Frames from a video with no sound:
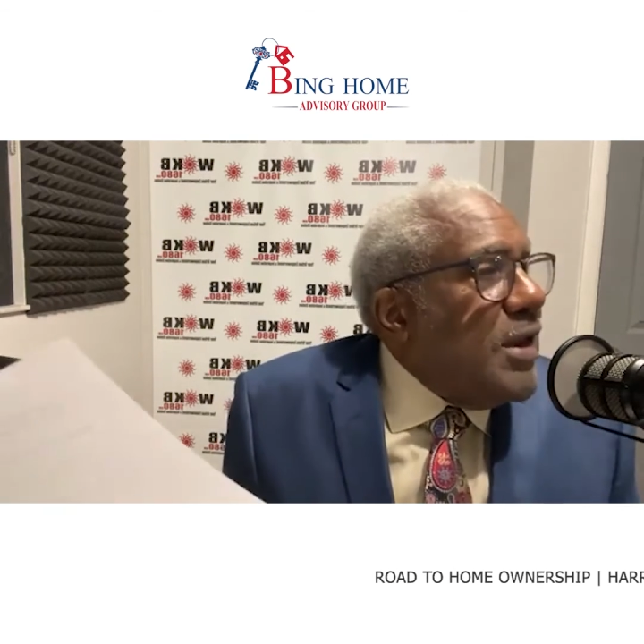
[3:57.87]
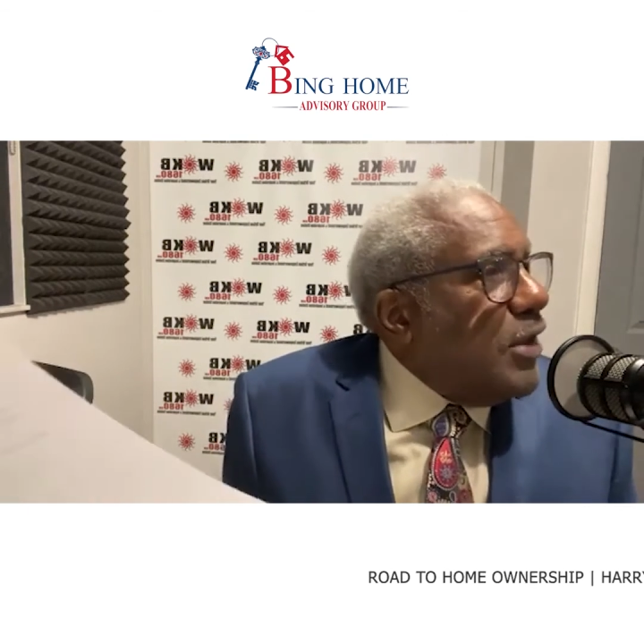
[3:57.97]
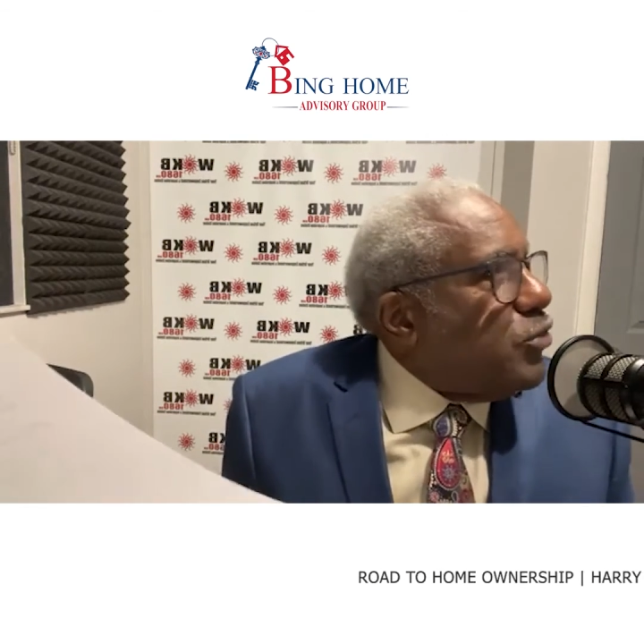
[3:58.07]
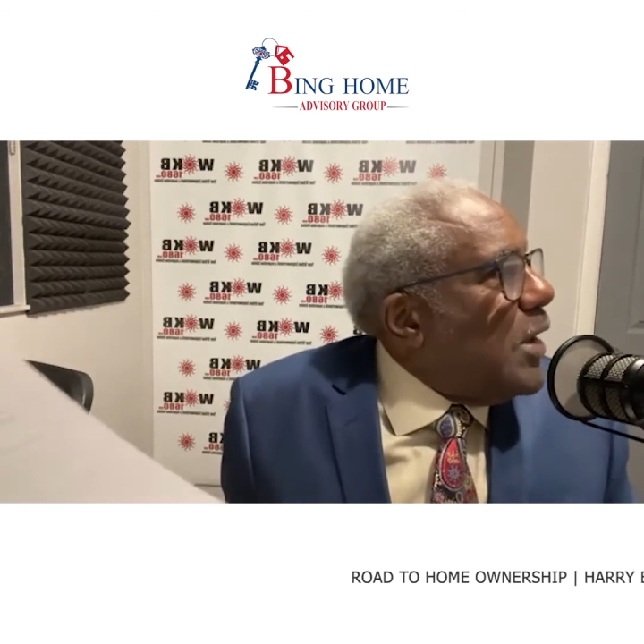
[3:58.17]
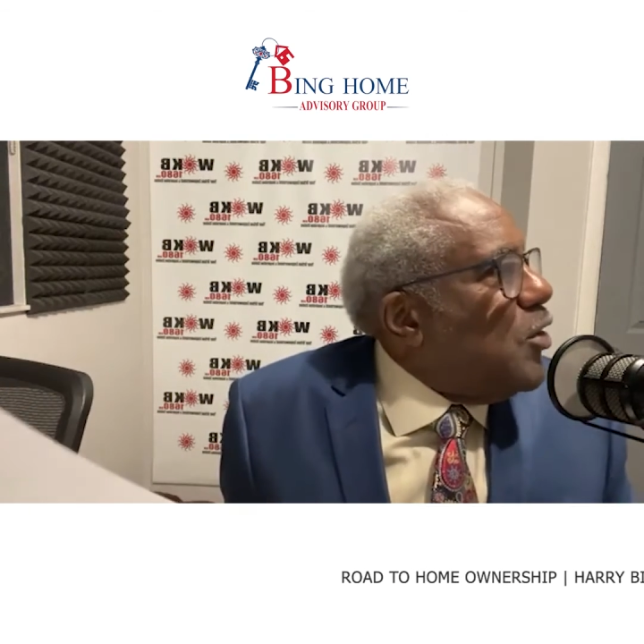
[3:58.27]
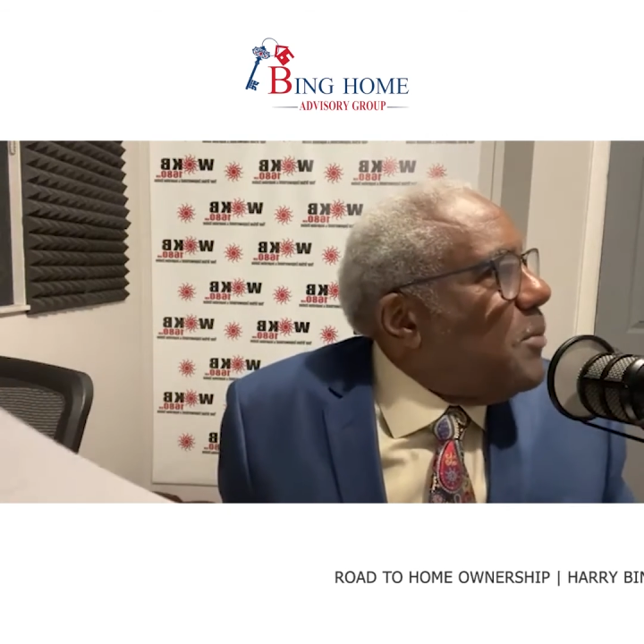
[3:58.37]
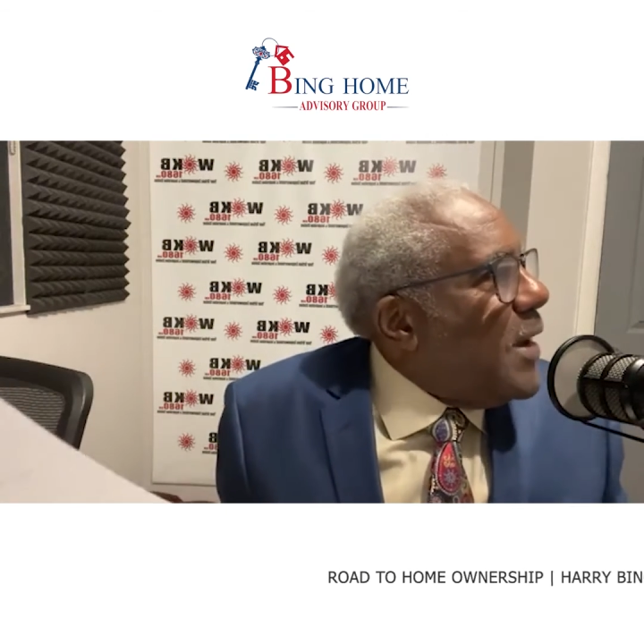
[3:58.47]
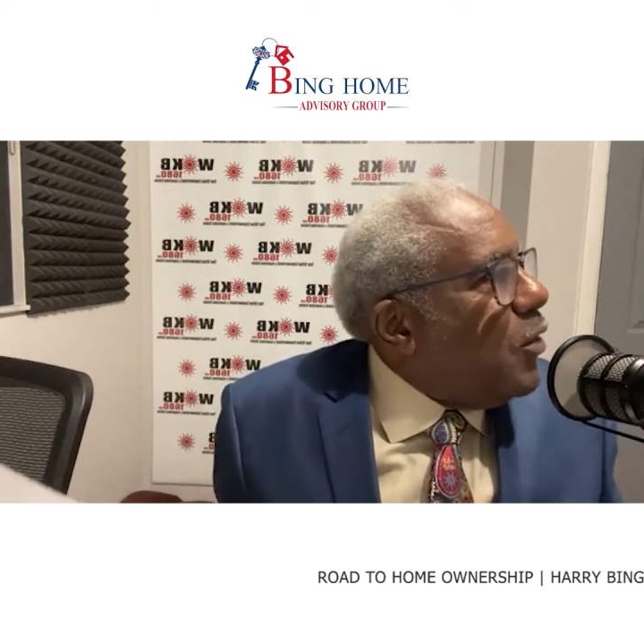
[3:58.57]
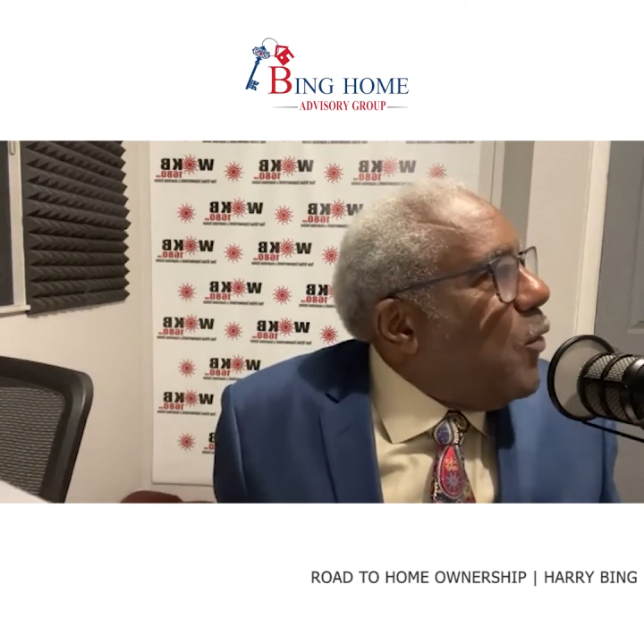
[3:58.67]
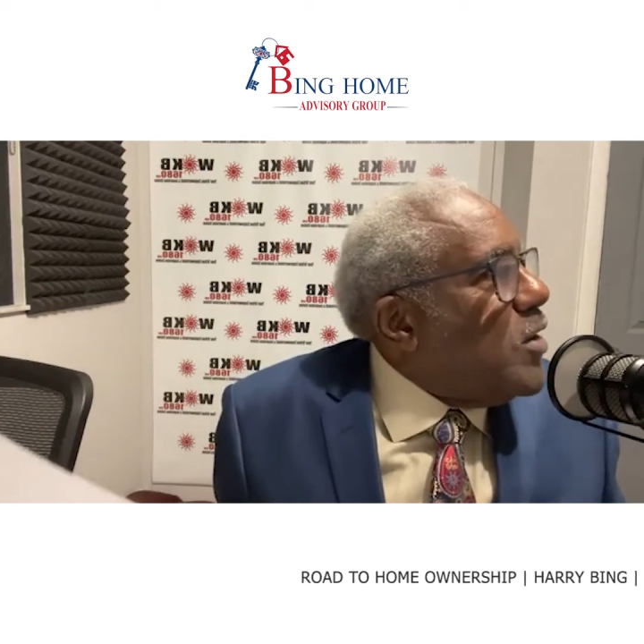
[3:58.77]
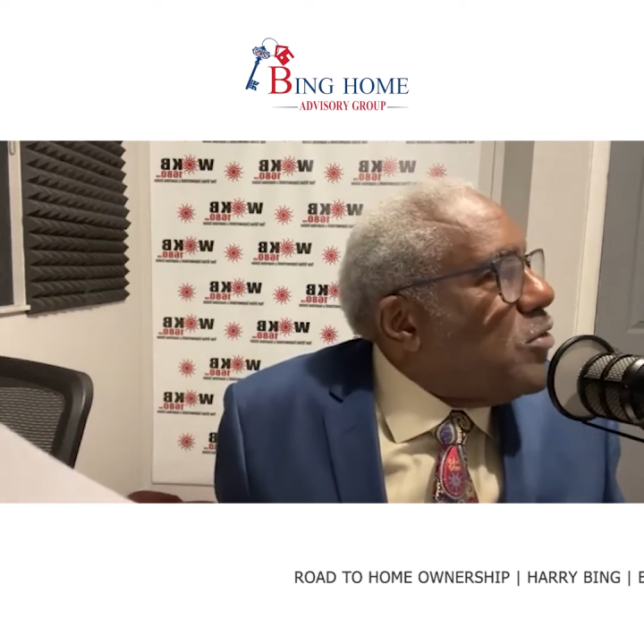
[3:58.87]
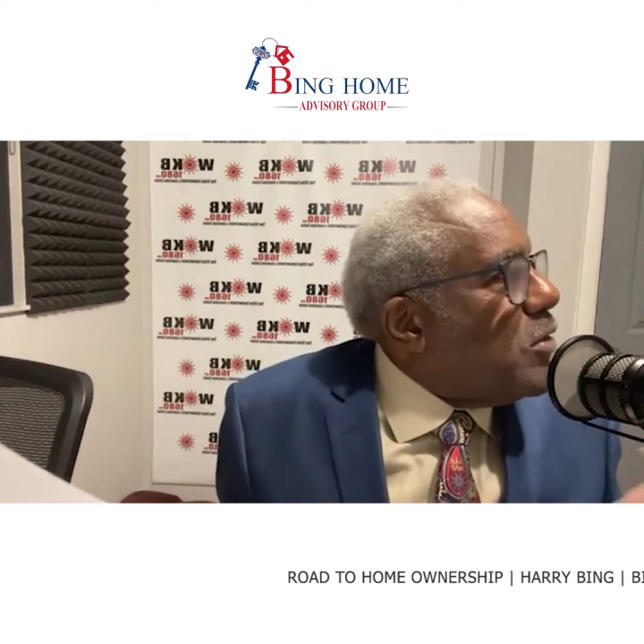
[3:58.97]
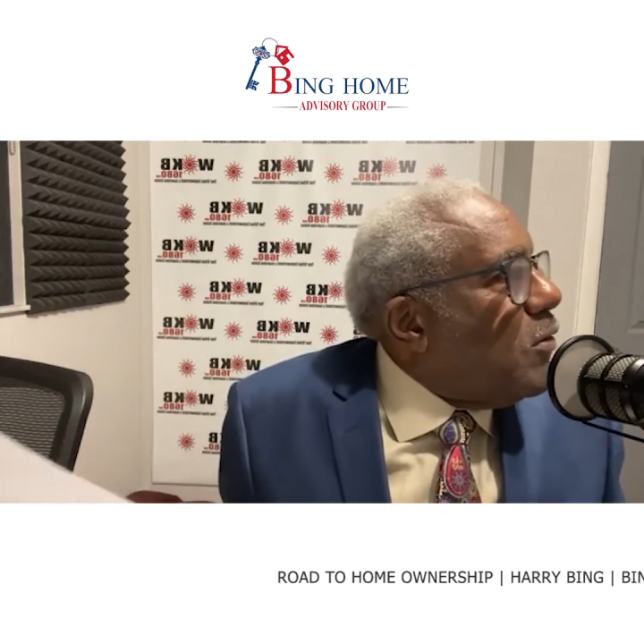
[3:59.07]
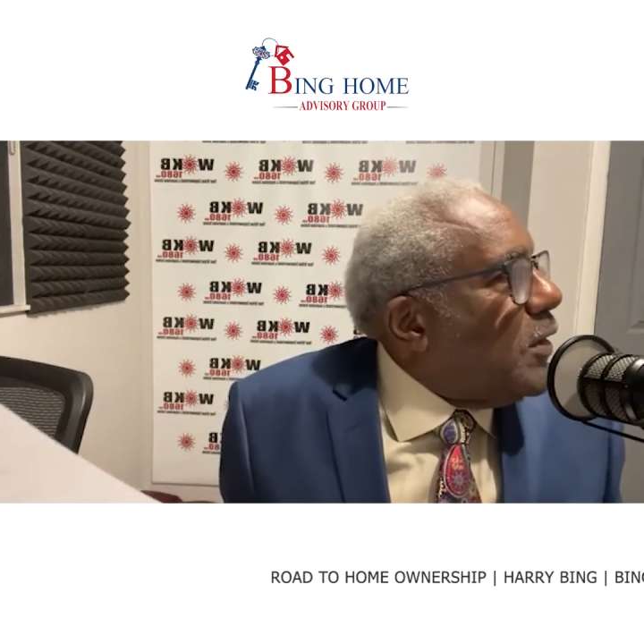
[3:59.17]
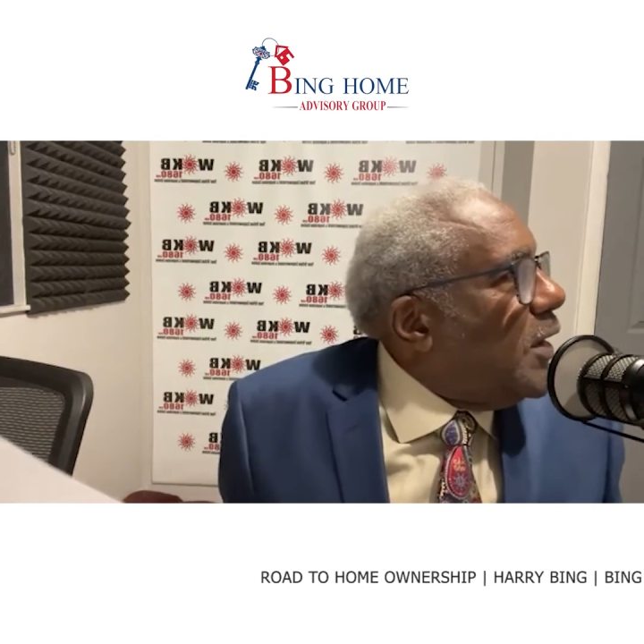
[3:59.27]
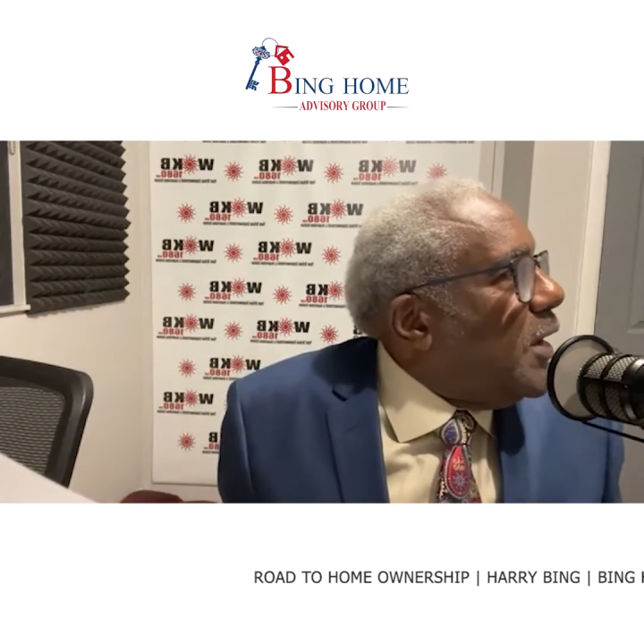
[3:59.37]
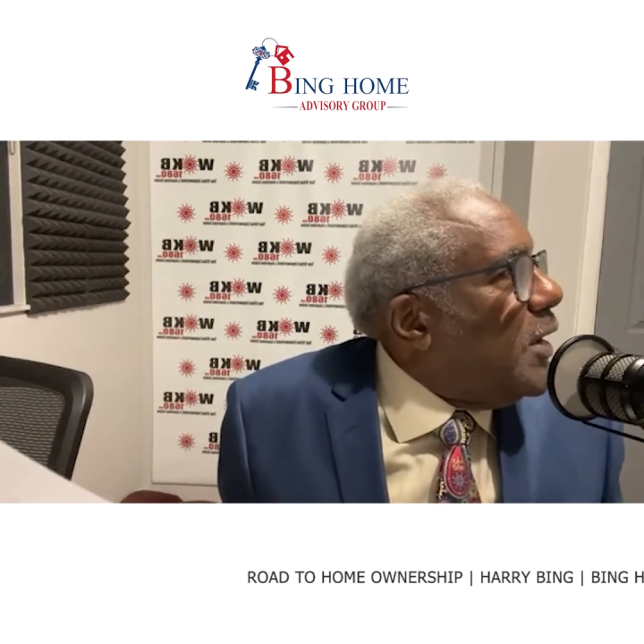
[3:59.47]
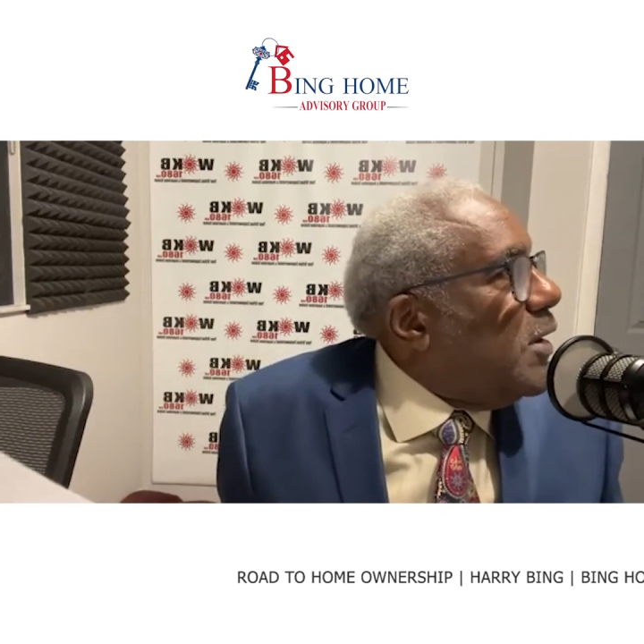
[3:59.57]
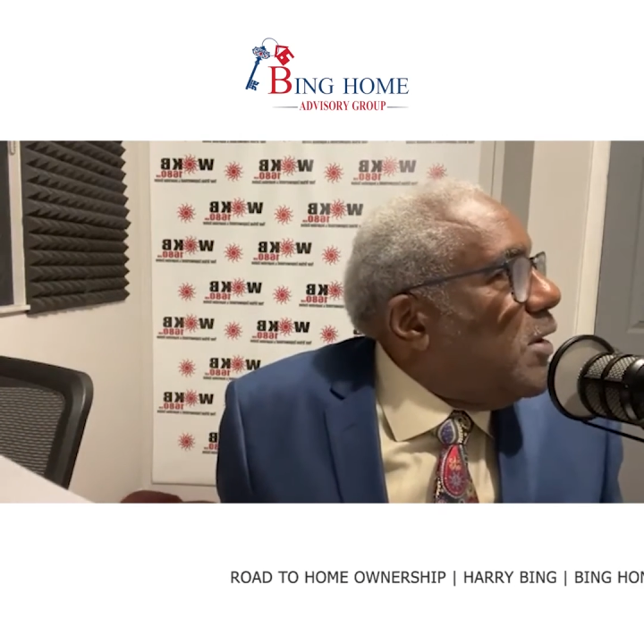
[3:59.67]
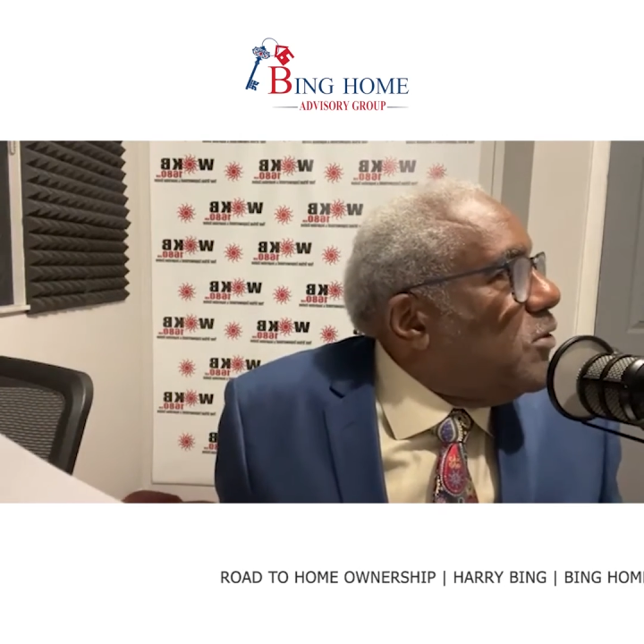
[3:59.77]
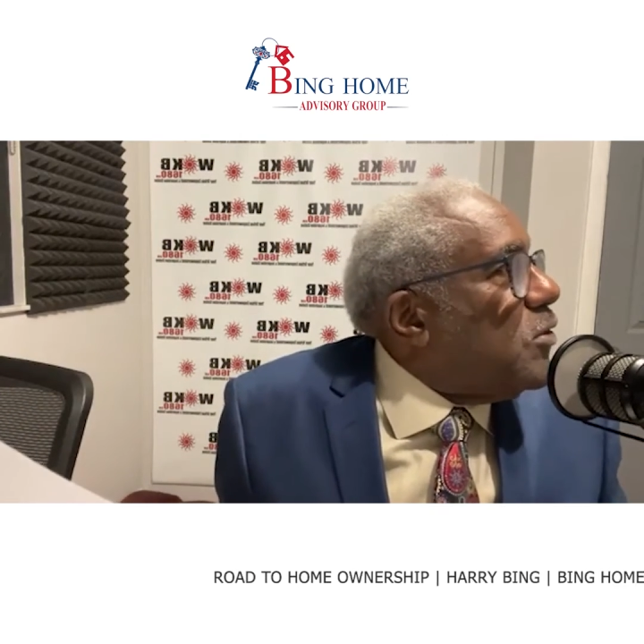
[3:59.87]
That's why no matter where you go, Glenn,